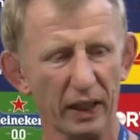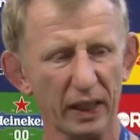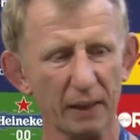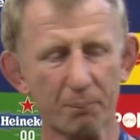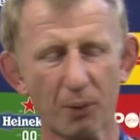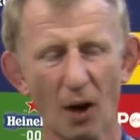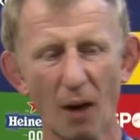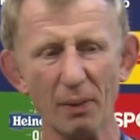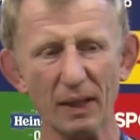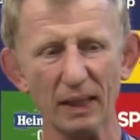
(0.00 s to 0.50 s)
like
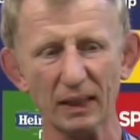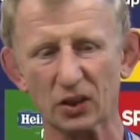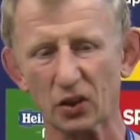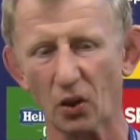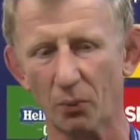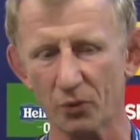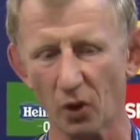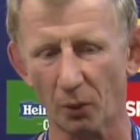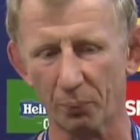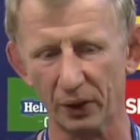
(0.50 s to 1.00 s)
it probably is
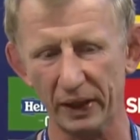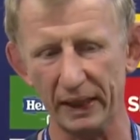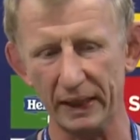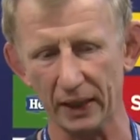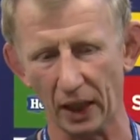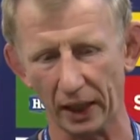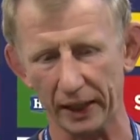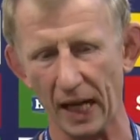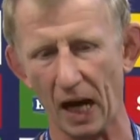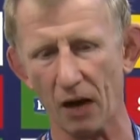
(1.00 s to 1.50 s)
summed up
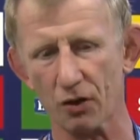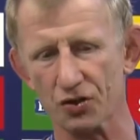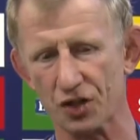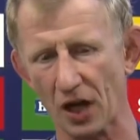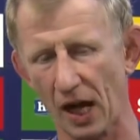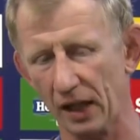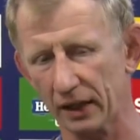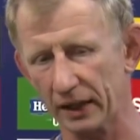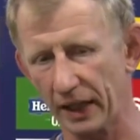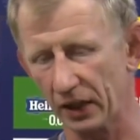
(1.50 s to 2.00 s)
really like La
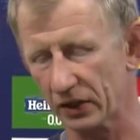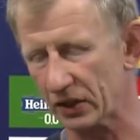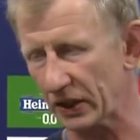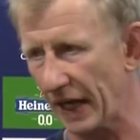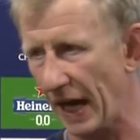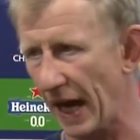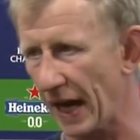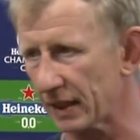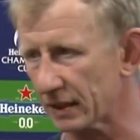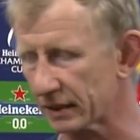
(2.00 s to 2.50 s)
Rochelle there at
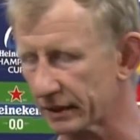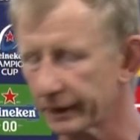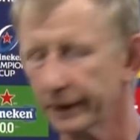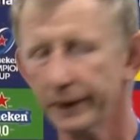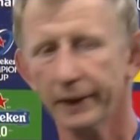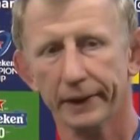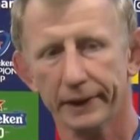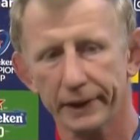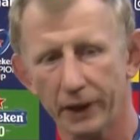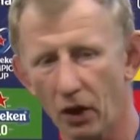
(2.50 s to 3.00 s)
the end,
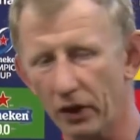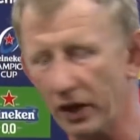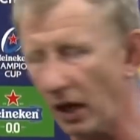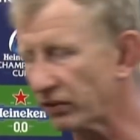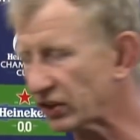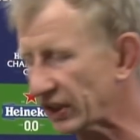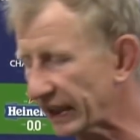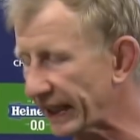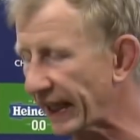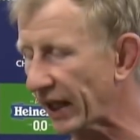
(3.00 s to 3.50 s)
you know,
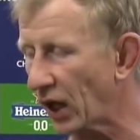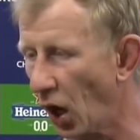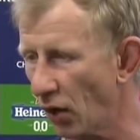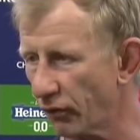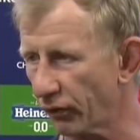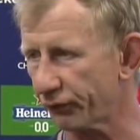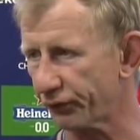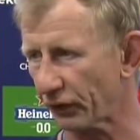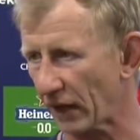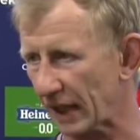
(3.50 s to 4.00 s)
obviously to get
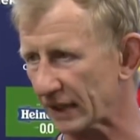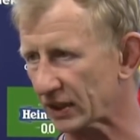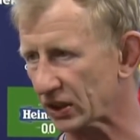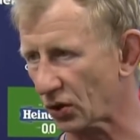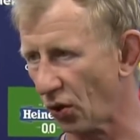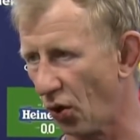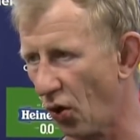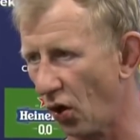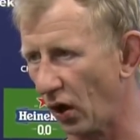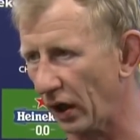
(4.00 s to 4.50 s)
over for that
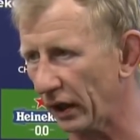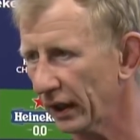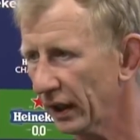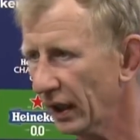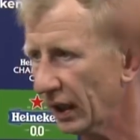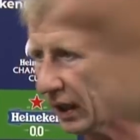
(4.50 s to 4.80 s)
score.